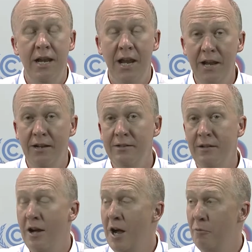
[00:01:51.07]
And
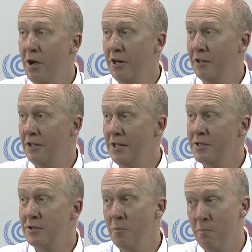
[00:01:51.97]
ironically,
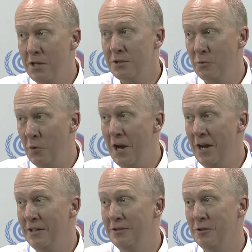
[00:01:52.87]
that's the best
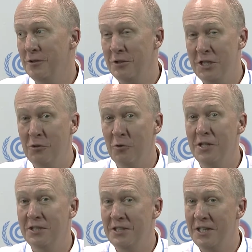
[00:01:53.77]
way to
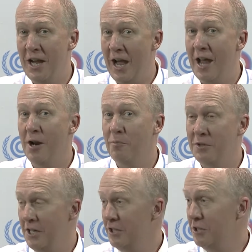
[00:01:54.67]
decrease the
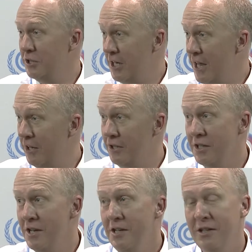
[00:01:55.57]
adaptation challenge,